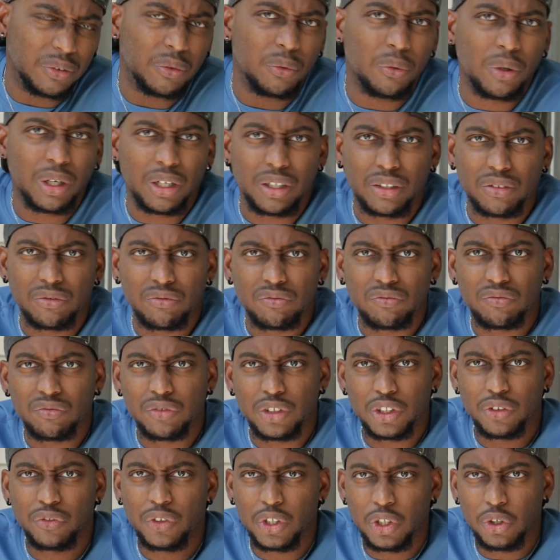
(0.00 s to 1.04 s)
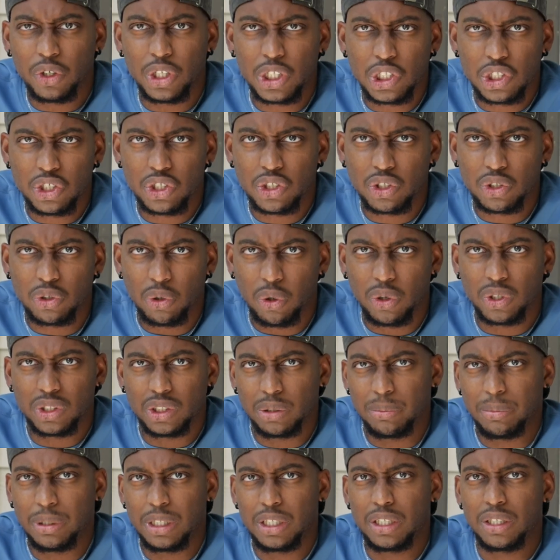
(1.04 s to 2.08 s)
what this video is going
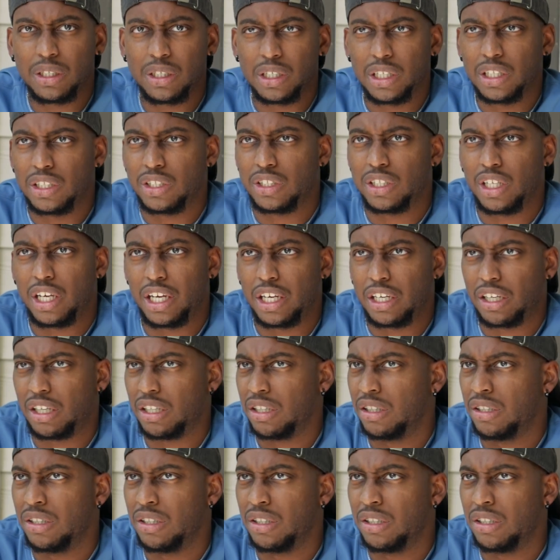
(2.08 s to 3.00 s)
to be is like,